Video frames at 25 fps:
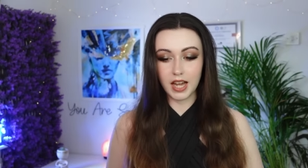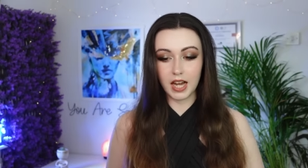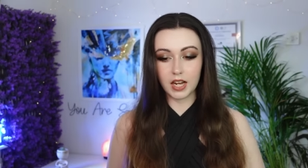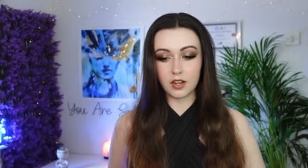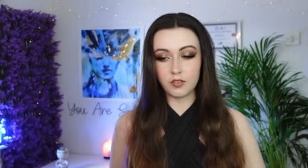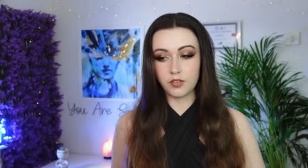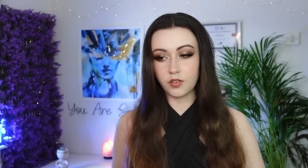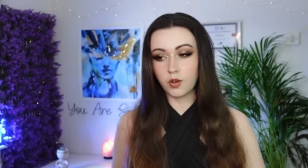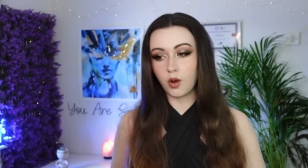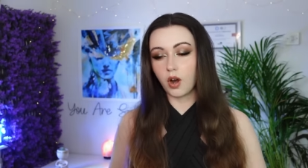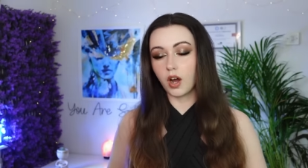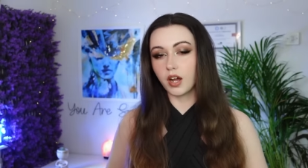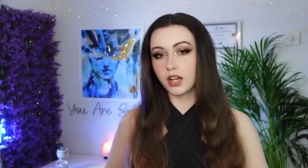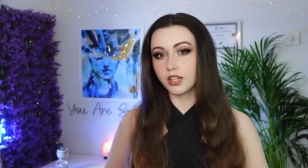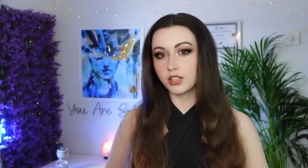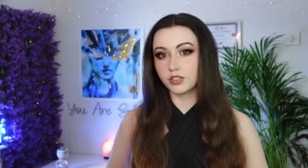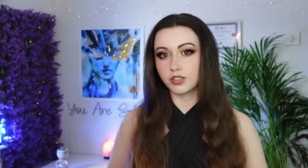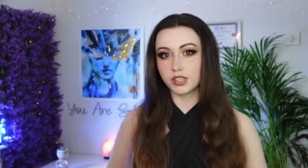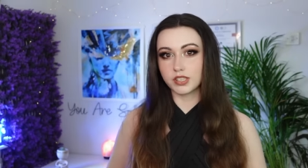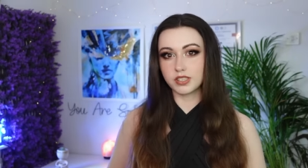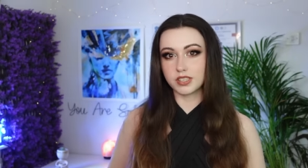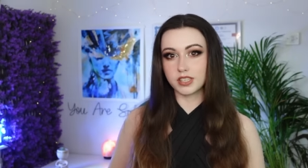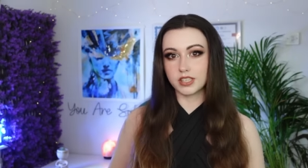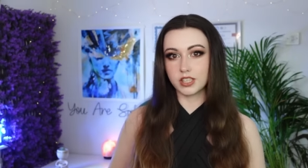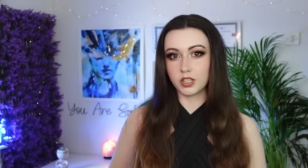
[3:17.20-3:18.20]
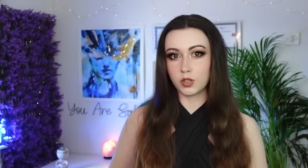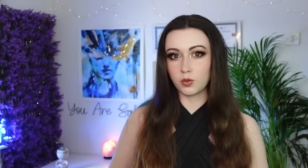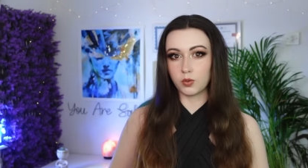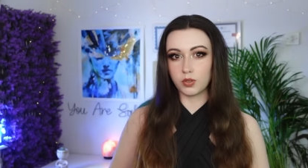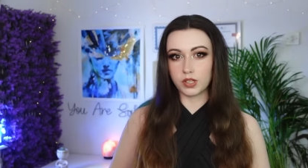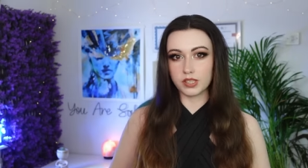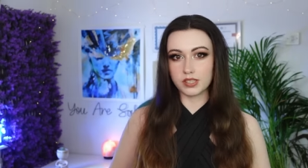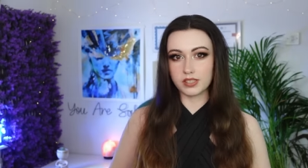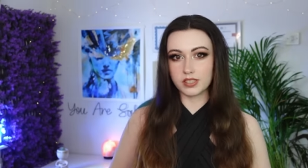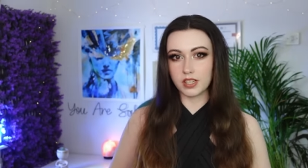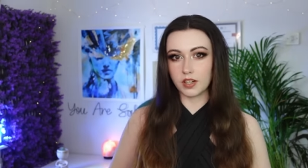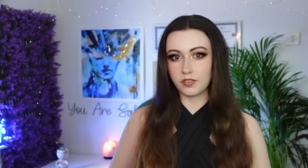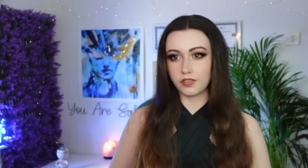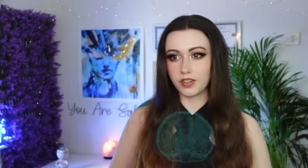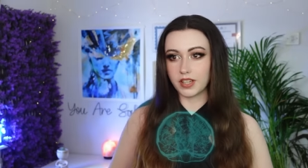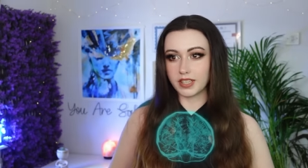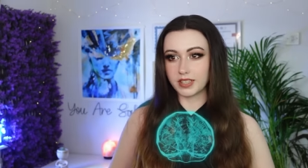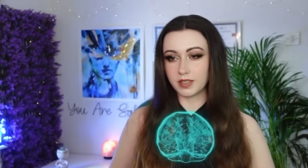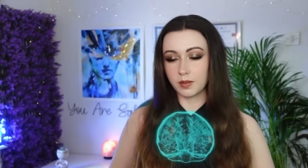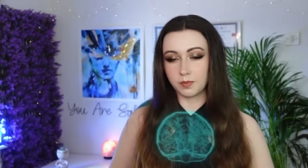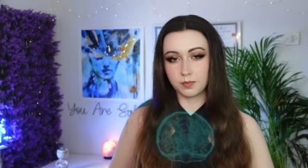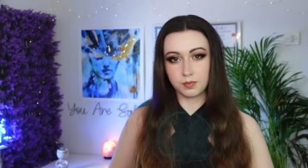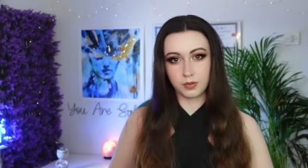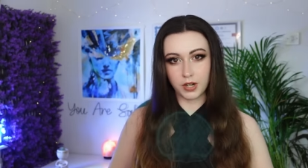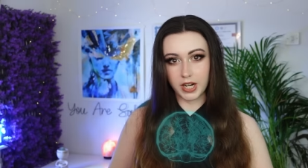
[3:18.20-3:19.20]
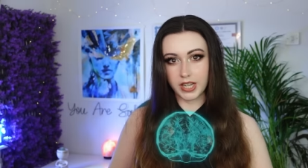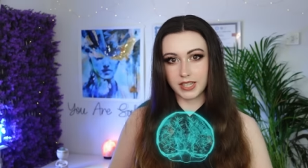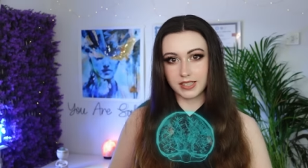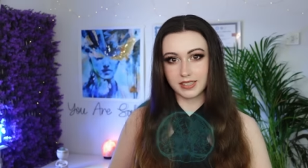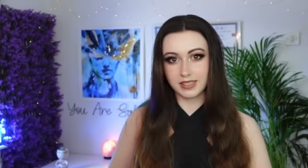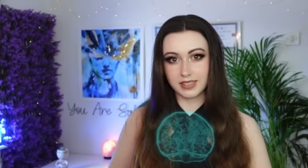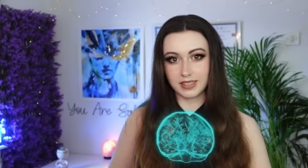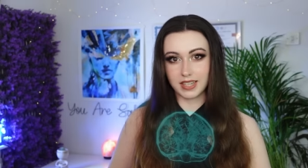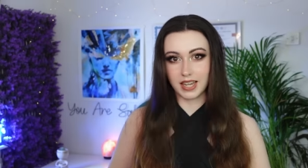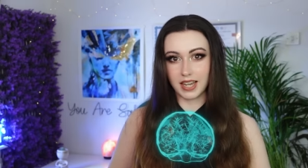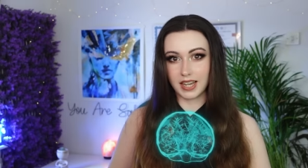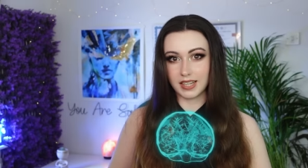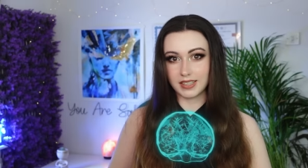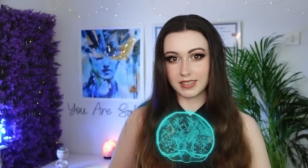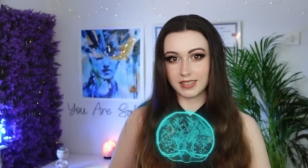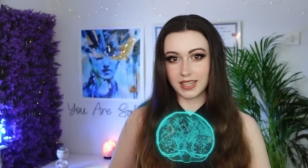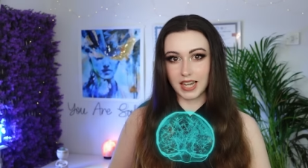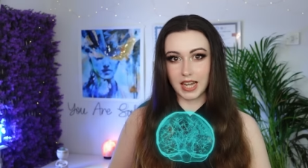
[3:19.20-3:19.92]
And if you are interested in all the stuff like the brain scans,